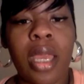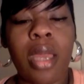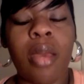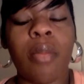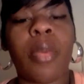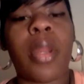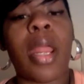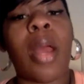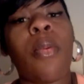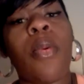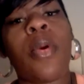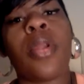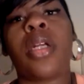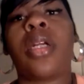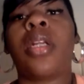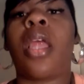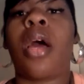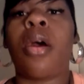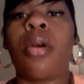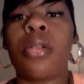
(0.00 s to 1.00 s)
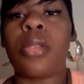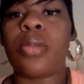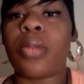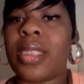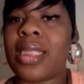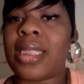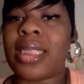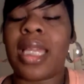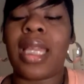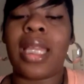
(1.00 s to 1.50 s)
But I want to close with
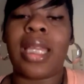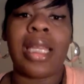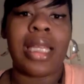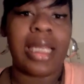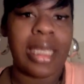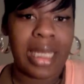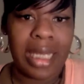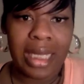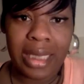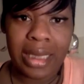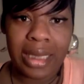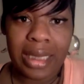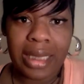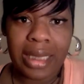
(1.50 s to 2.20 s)
saying this.